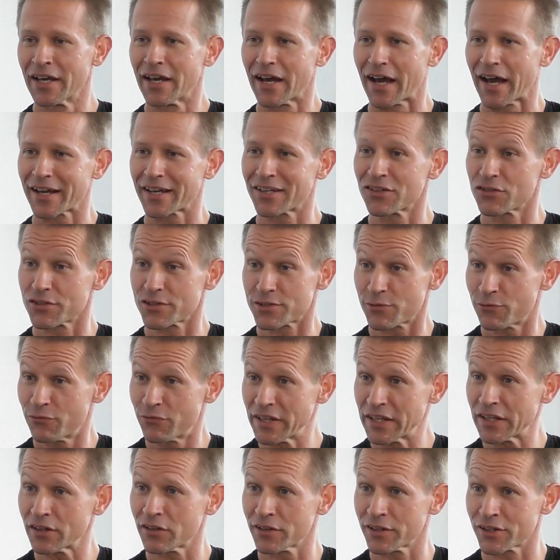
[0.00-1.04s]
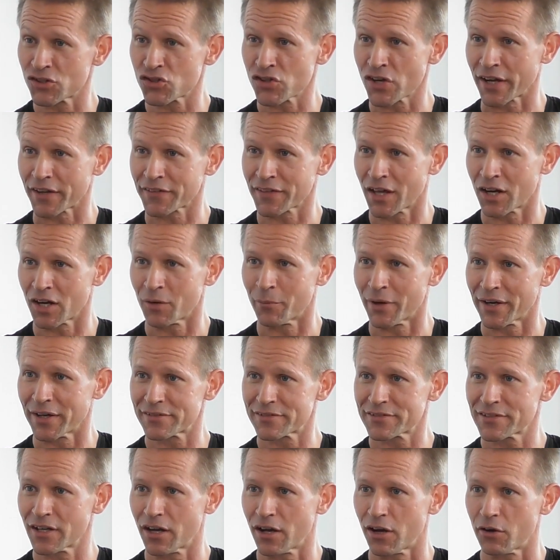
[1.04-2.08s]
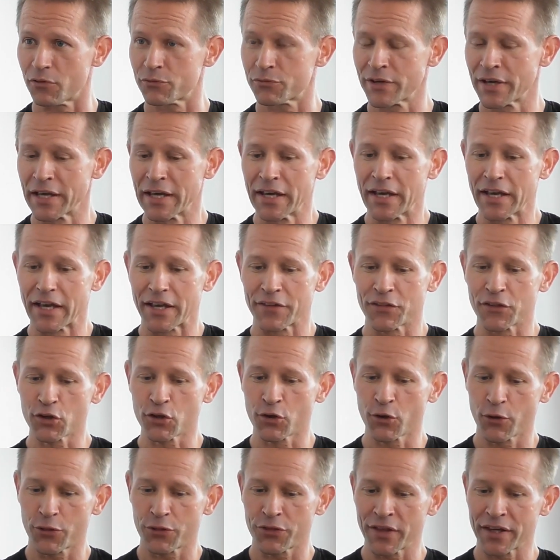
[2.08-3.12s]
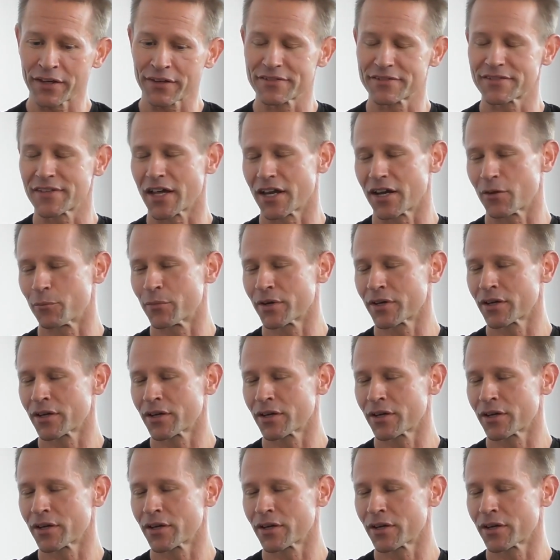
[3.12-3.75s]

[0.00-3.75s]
I can just feel and check that on myself. And the good thing is that